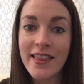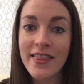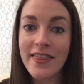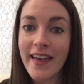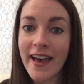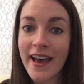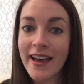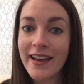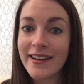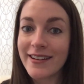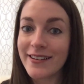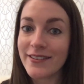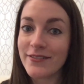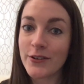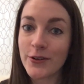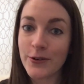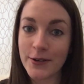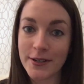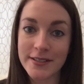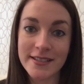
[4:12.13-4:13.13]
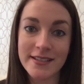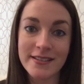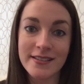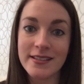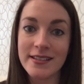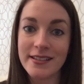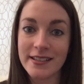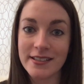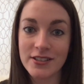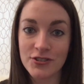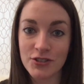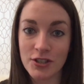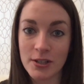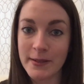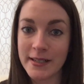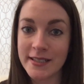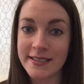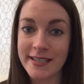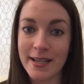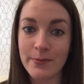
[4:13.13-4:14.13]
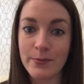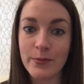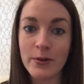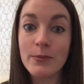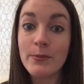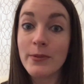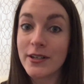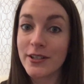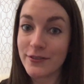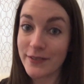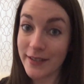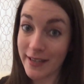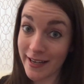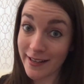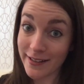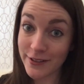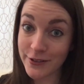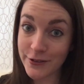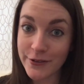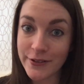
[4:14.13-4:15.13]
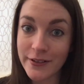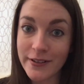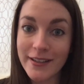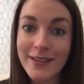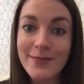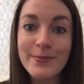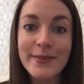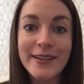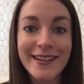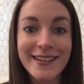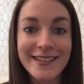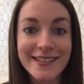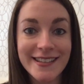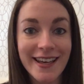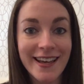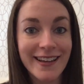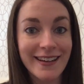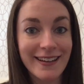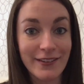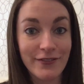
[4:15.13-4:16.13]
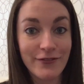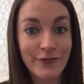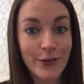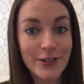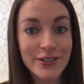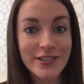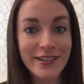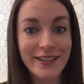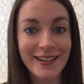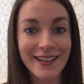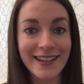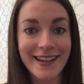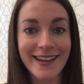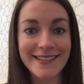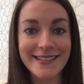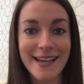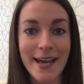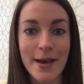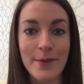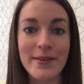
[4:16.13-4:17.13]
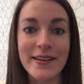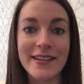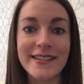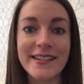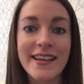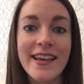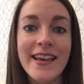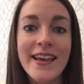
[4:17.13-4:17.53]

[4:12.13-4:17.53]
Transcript: That, of course, is an extreme example, but you can Google it because that unfortunately has happened.